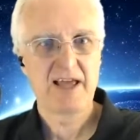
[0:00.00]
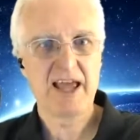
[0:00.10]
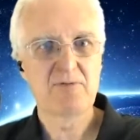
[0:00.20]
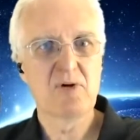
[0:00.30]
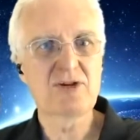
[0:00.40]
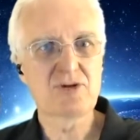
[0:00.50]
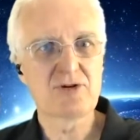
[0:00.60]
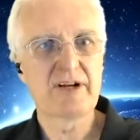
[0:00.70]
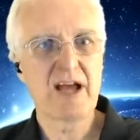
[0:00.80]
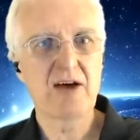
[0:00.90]
And what it
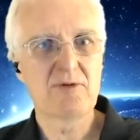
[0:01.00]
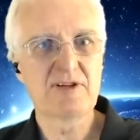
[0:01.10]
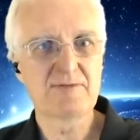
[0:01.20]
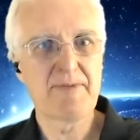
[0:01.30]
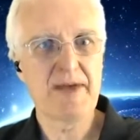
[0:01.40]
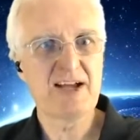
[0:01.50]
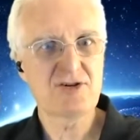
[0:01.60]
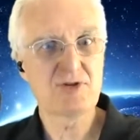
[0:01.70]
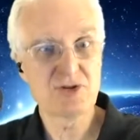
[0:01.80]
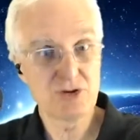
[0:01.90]
turned out was my passion was